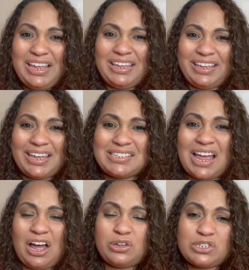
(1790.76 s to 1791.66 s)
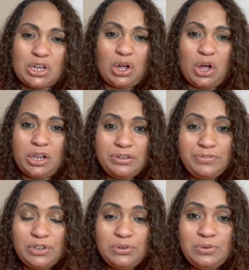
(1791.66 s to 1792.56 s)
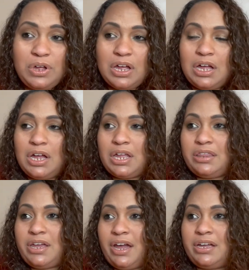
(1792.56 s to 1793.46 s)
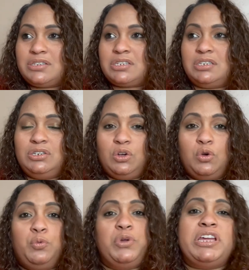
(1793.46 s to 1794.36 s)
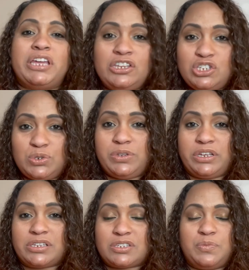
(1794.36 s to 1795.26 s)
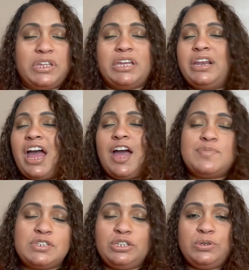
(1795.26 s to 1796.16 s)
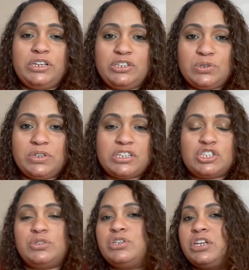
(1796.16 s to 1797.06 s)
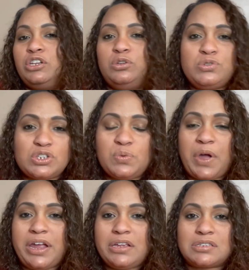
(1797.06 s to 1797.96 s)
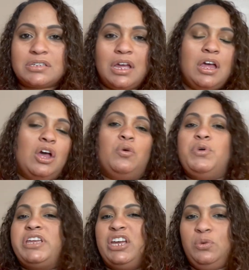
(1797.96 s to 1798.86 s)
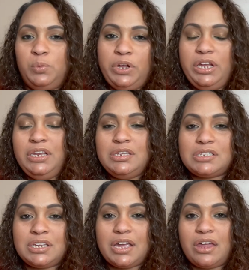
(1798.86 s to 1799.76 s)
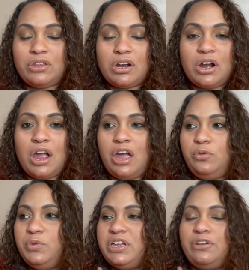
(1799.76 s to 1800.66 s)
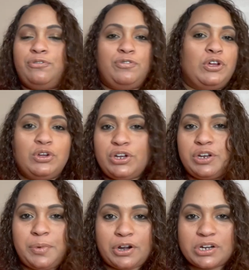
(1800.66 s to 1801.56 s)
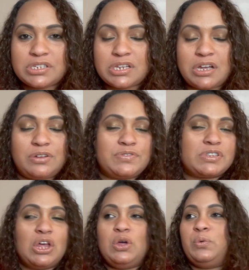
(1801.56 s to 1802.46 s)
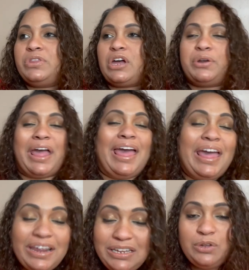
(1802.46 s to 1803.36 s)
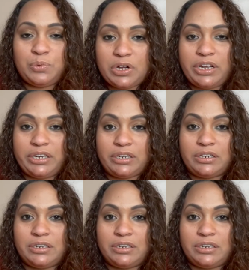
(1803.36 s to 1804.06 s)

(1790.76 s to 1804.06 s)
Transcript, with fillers: gets out to all of you that we can do this. We can absolutely do this. You can lose the weight. We can win together and we can feel good about ourselves without anyone